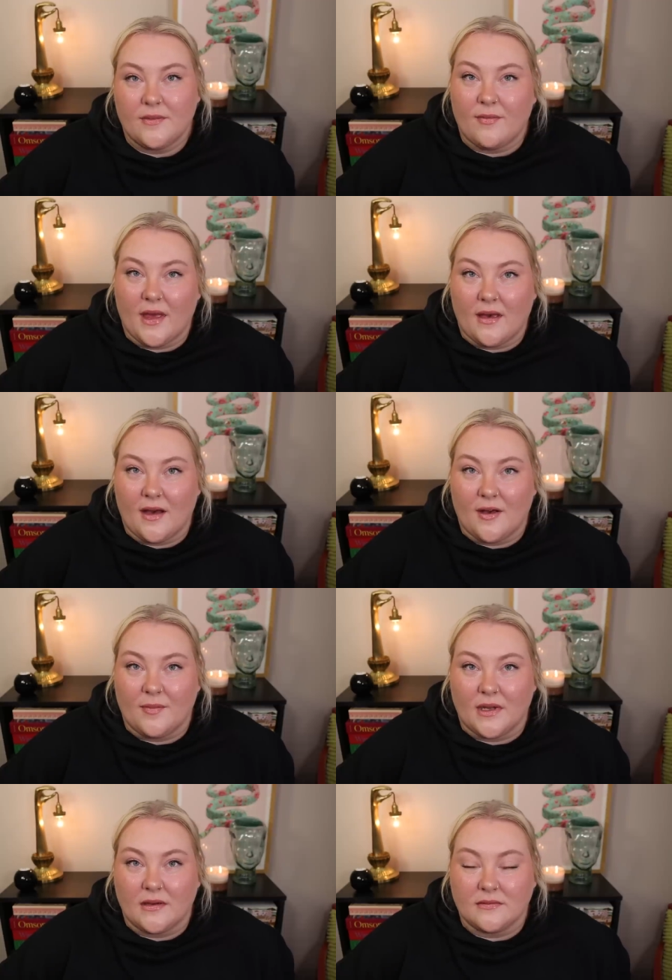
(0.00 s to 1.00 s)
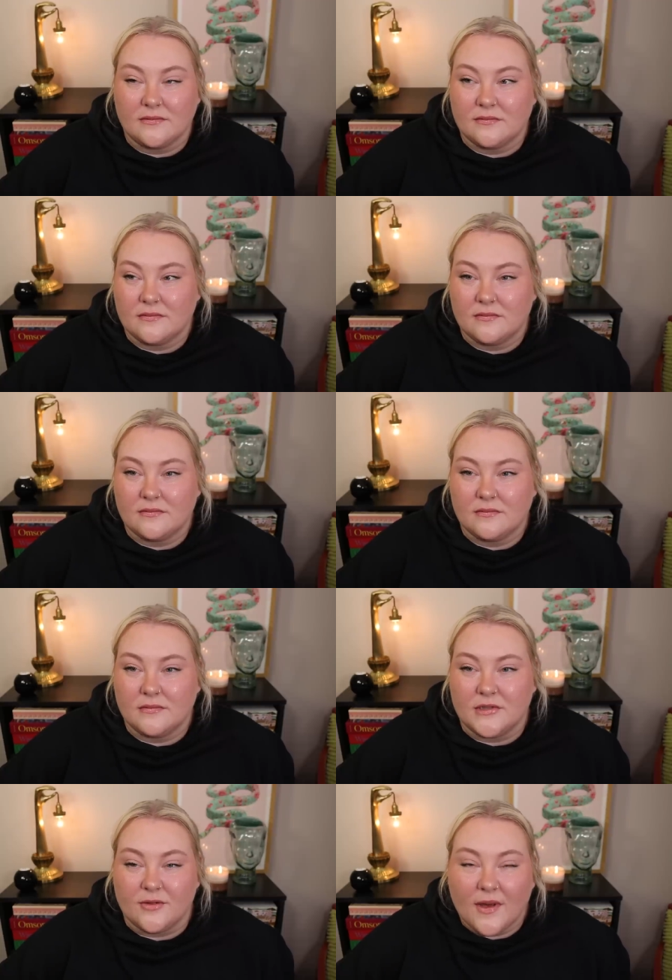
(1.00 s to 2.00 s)
makeup and
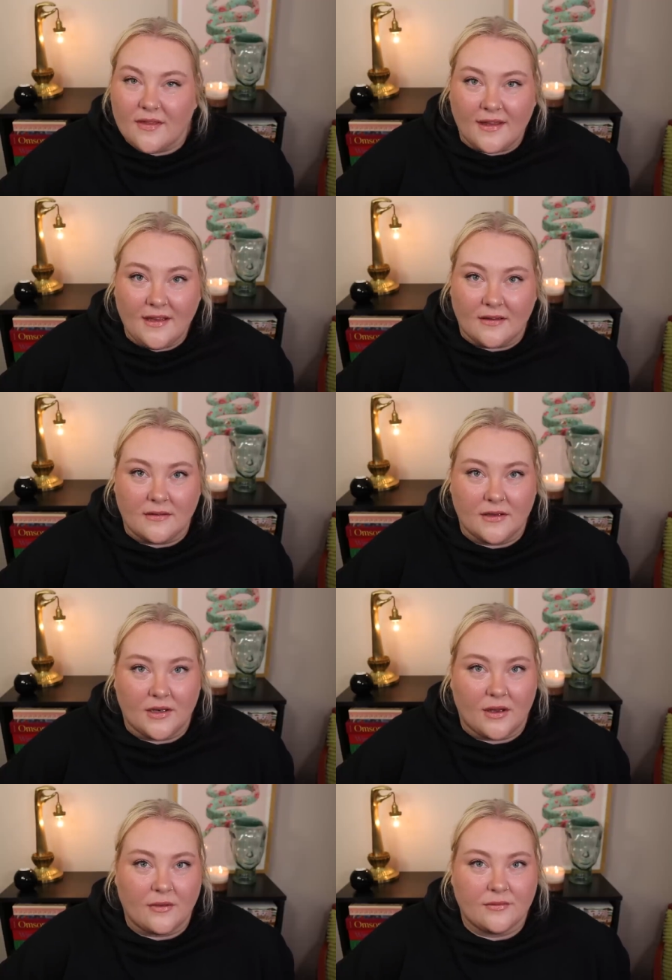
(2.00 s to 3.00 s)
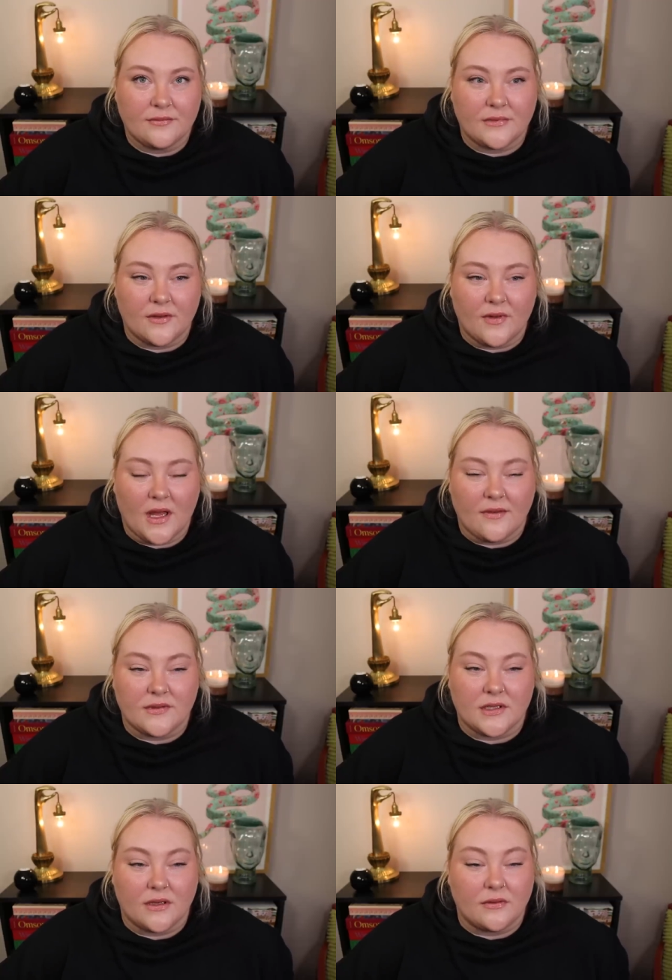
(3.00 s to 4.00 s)
do my thing, you know, live life.
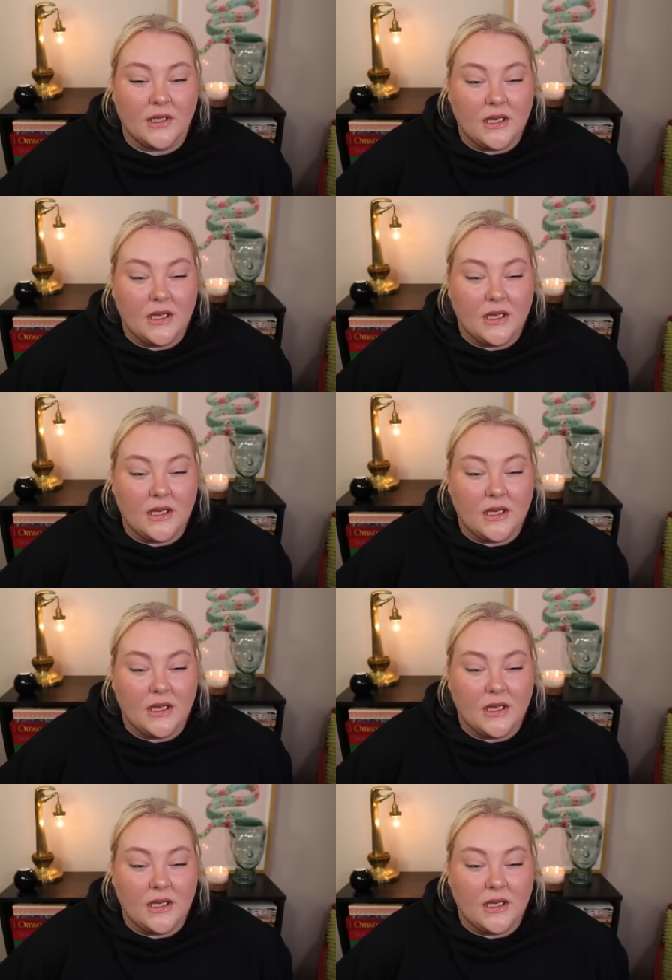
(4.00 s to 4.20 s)
So